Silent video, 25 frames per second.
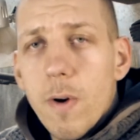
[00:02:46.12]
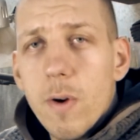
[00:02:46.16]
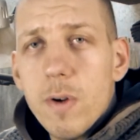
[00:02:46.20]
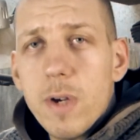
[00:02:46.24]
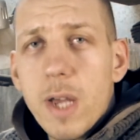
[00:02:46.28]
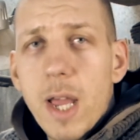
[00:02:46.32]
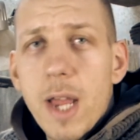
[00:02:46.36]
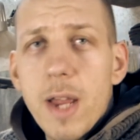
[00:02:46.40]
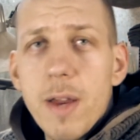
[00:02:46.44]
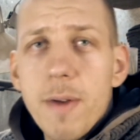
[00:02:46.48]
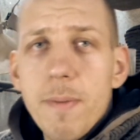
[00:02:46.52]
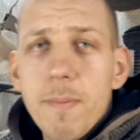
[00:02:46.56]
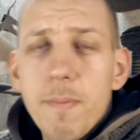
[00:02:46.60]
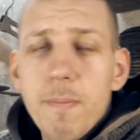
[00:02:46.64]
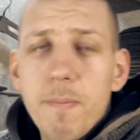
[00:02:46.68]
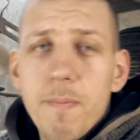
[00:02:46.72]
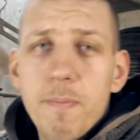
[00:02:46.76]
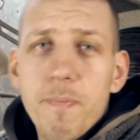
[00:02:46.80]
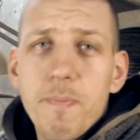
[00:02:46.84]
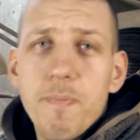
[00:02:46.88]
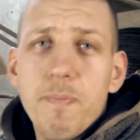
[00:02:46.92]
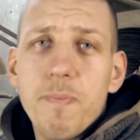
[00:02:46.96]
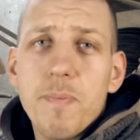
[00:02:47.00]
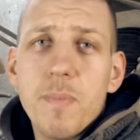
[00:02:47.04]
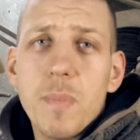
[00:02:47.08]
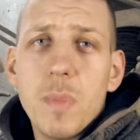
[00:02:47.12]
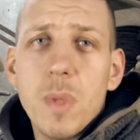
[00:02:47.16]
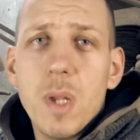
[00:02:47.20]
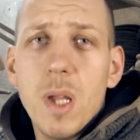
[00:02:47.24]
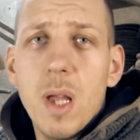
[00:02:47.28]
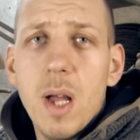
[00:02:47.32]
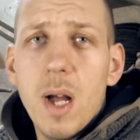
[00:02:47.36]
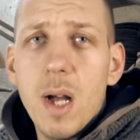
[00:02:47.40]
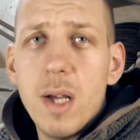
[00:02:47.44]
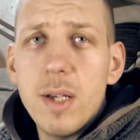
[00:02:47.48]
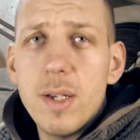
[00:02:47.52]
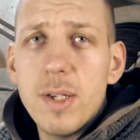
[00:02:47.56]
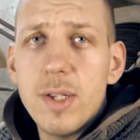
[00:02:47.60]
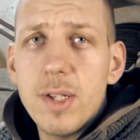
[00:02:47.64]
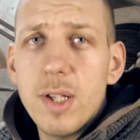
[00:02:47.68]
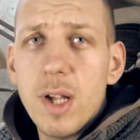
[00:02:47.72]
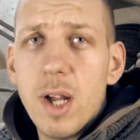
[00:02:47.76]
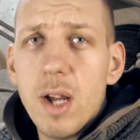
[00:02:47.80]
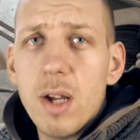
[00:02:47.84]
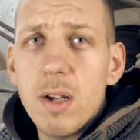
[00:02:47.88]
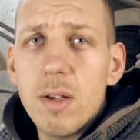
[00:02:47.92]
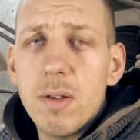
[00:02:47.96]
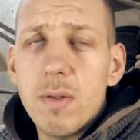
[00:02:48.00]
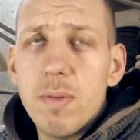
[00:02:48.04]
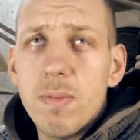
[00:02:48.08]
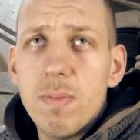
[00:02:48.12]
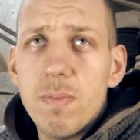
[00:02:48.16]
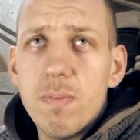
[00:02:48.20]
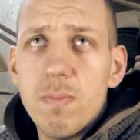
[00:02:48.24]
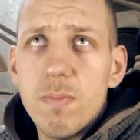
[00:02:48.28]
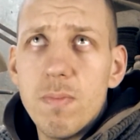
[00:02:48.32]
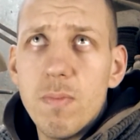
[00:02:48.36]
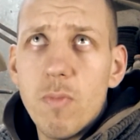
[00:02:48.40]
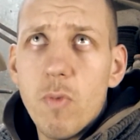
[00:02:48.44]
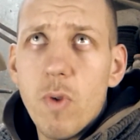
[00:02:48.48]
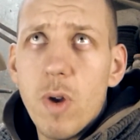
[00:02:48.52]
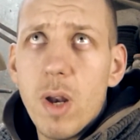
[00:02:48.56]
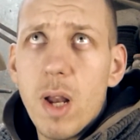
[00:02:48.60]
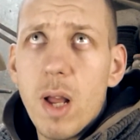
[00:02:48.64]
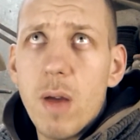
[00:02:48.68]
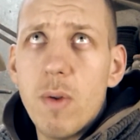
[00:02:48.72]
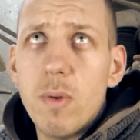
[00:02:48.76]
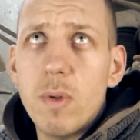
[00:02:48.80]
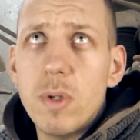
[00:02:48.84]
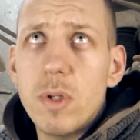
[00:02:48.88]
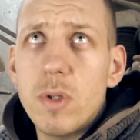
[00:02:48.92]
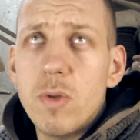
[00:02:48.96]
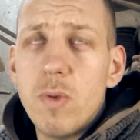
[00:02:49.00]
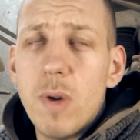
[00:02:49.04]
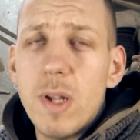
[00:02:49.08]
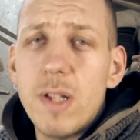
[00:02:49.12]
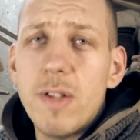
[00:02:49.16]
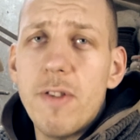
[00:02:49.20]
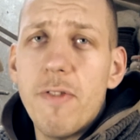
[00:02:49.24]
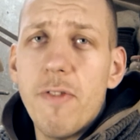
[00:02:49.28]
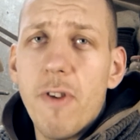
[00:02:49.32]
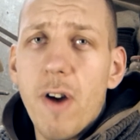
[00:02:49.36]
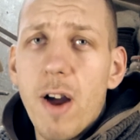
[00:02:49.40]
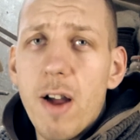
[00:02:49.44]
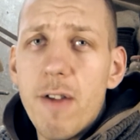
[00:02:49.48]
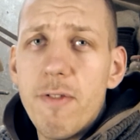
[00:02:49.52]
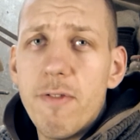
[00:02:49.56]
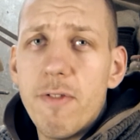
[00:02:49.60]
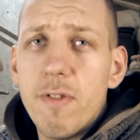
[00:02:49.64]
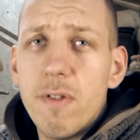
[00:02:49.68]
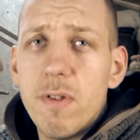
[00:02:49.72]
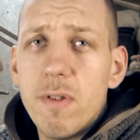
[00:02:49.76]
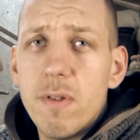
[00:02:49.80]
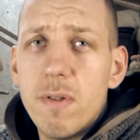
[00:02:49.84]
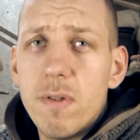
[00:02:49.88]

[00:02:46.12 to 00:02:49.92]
Okay, I start when I was 25.